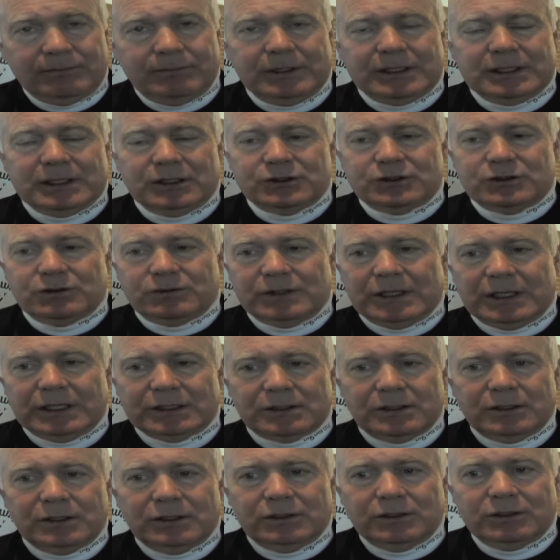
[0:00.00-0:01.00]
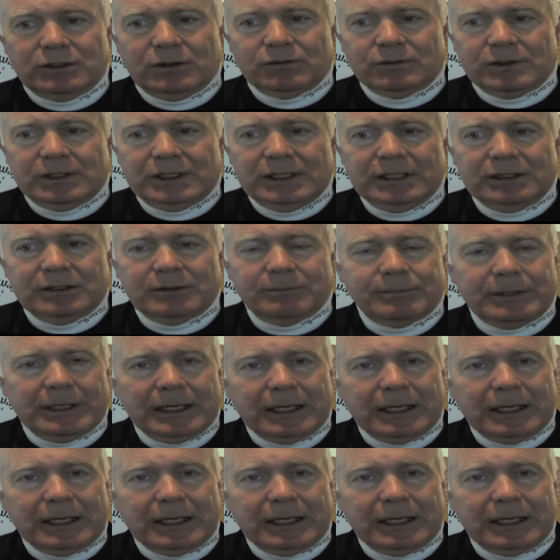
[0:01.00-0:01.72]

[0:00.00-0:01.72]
Because you don't need the